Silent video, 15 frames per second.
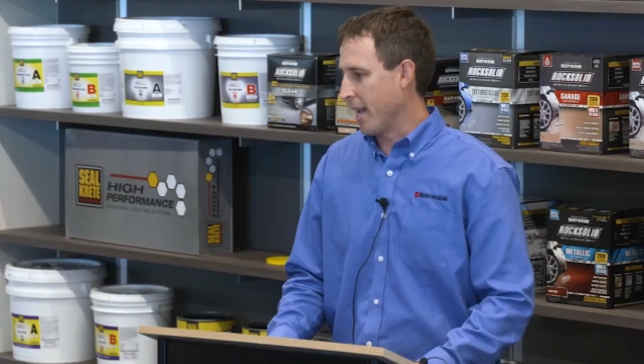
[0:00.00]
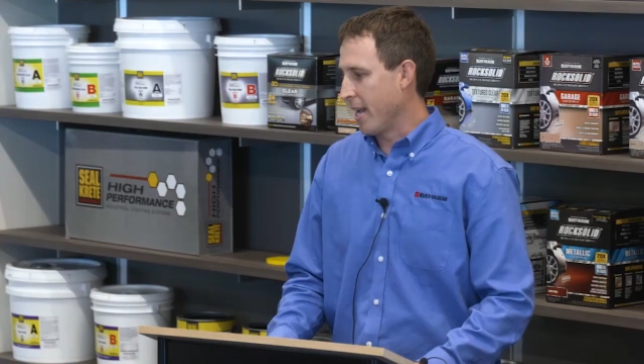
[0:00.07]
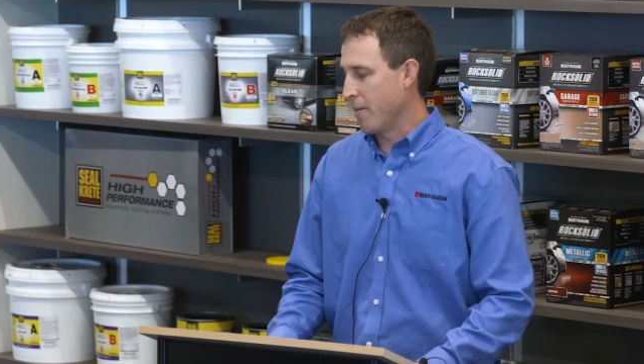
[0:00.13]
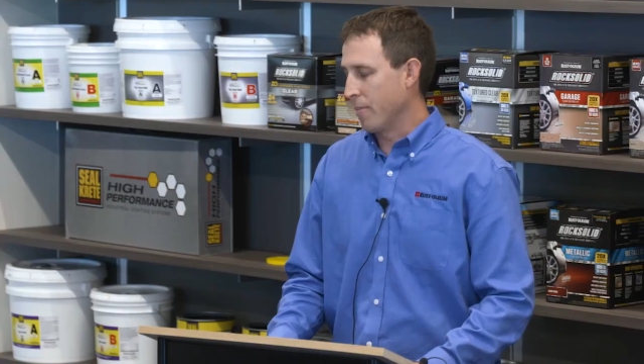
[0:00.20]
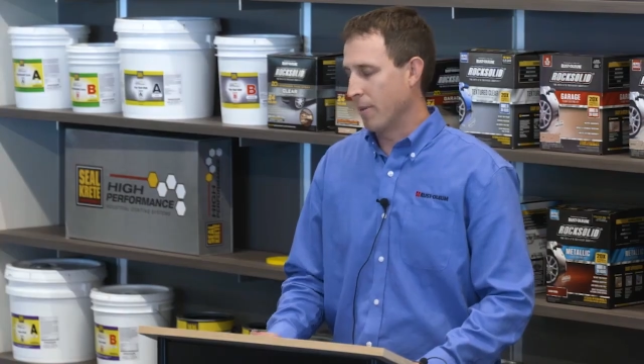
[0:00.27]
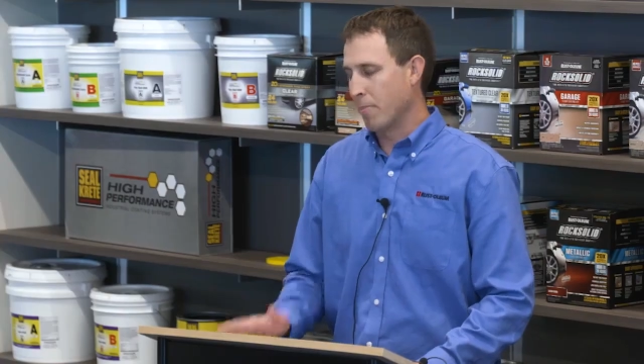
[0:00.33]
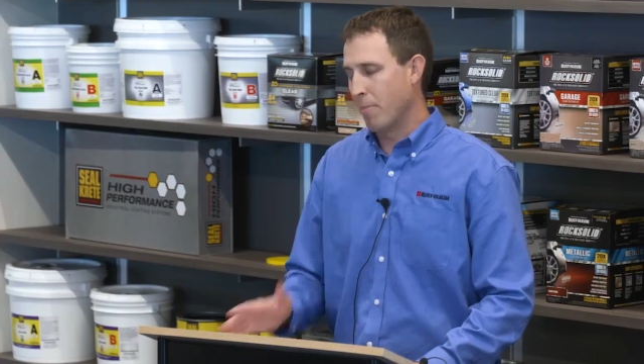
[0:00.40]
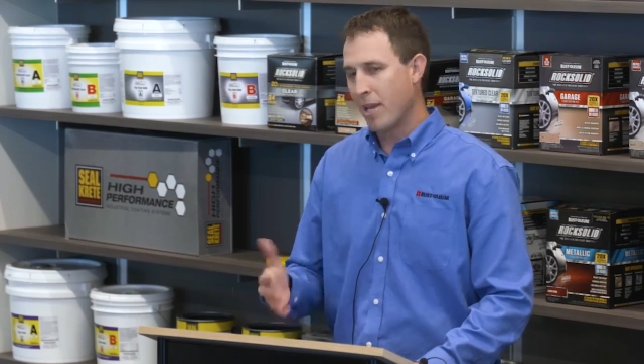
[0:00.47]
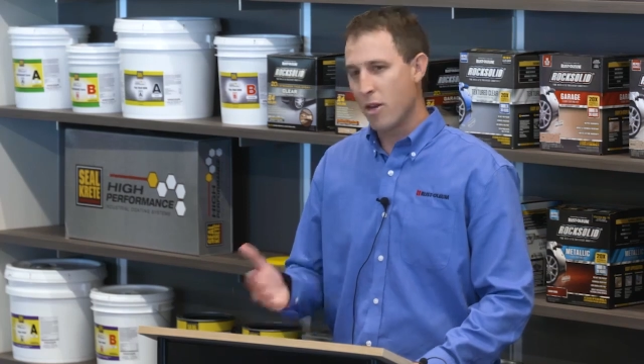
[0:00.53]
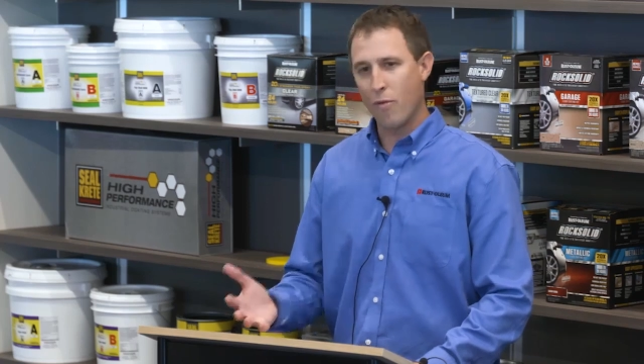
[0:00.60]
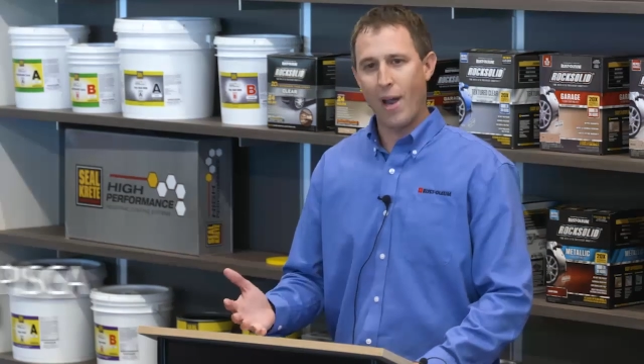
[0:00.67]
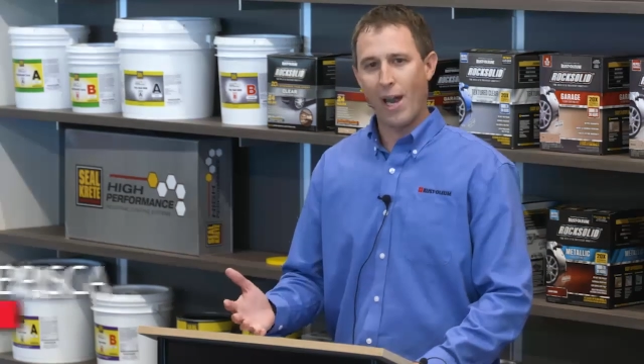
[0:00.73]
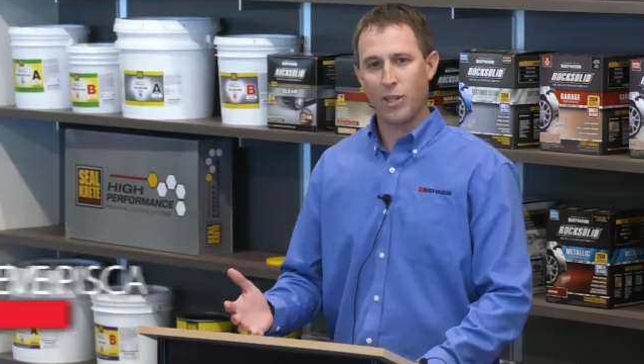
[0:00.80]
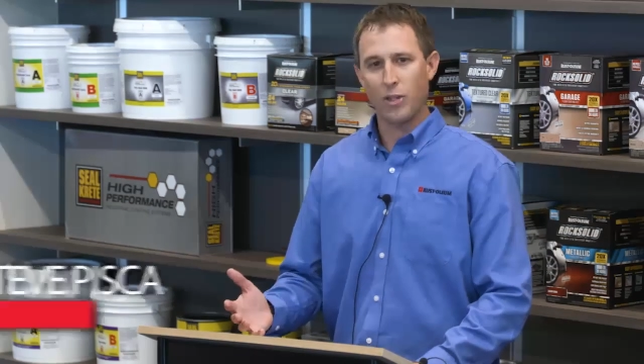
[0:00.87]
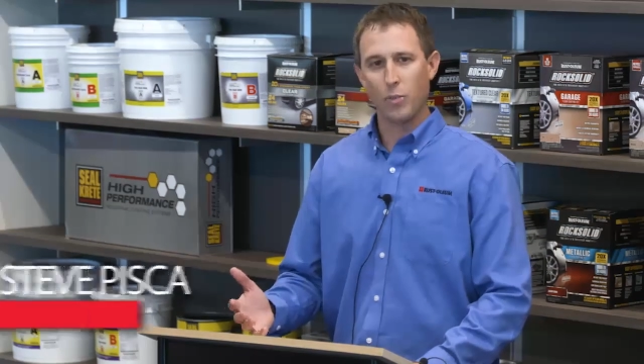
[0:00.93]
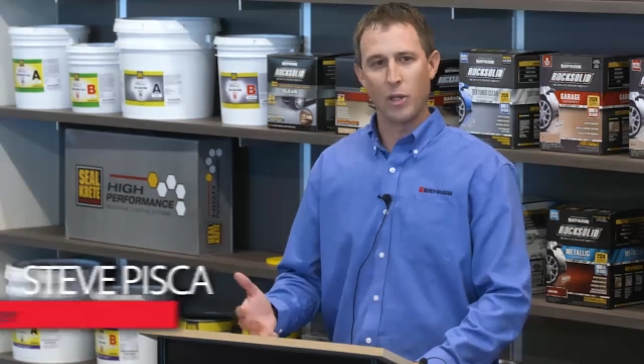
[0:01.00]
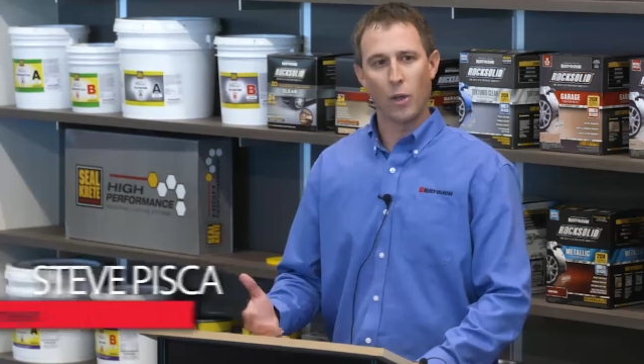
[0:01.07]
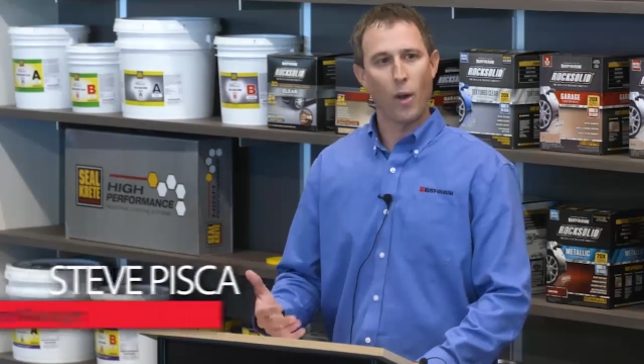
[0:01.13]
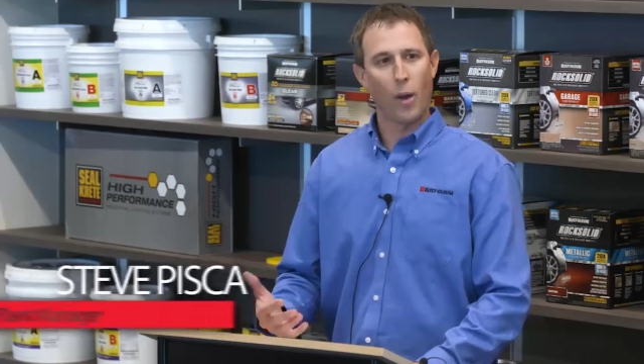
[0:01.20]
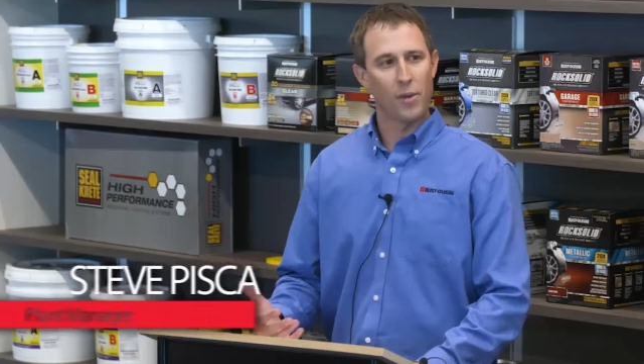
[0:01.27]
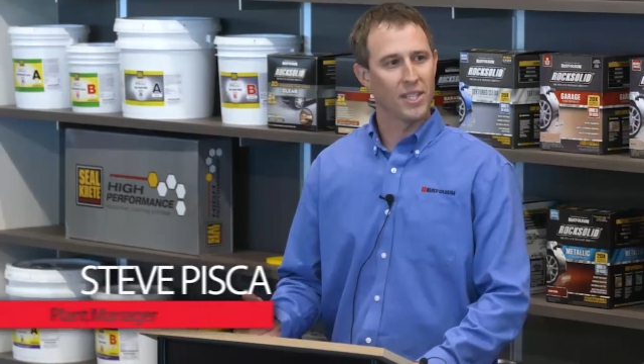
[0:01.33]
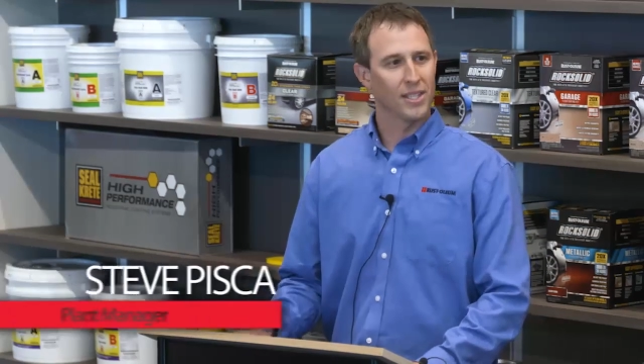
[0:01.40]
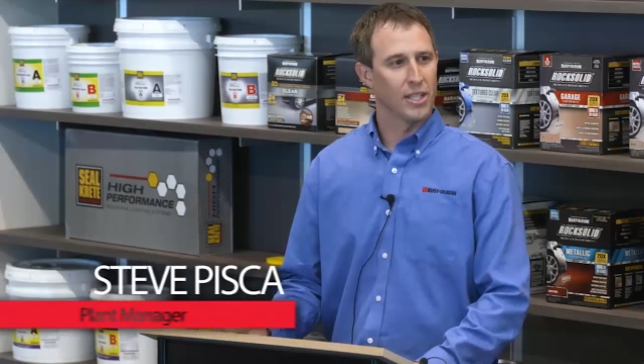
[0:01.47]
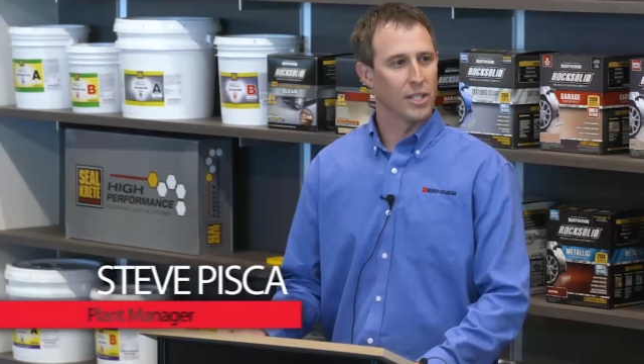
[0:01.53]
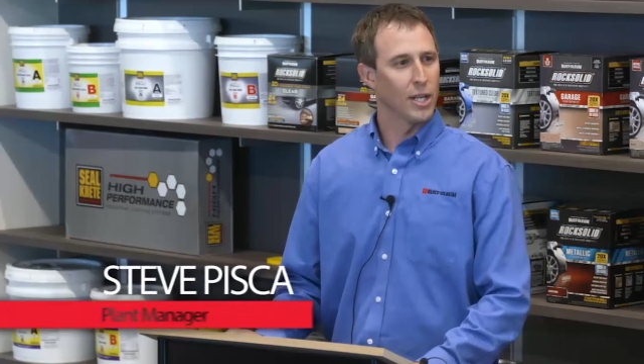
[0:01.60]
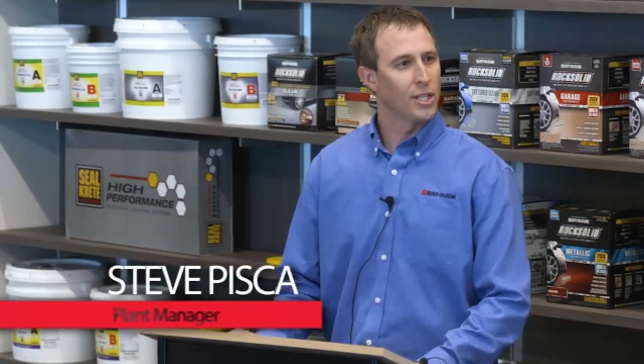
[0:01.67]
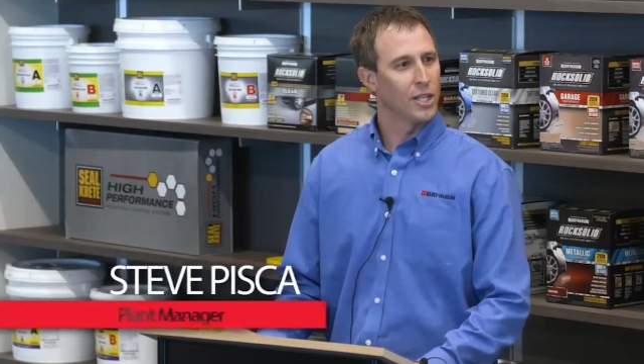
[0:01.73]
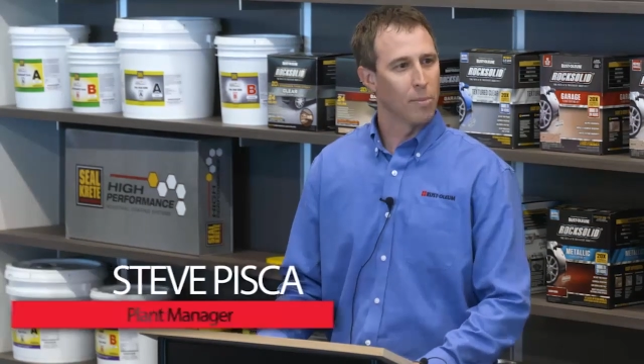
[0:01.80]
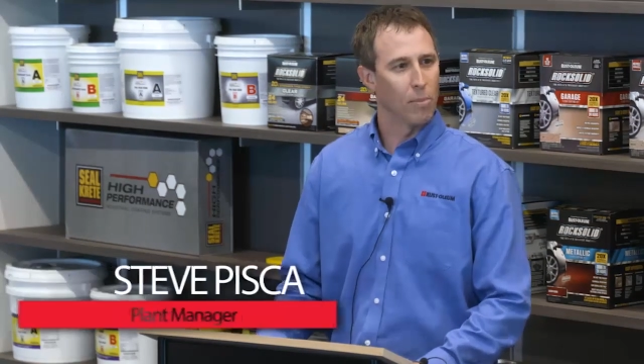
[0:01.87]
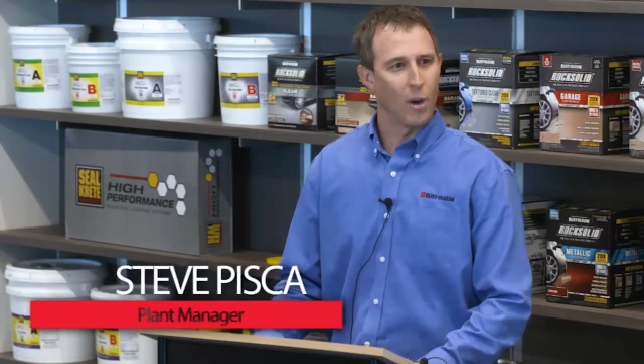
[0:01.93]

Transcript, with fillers: a manufacturer, we don't always get to touch our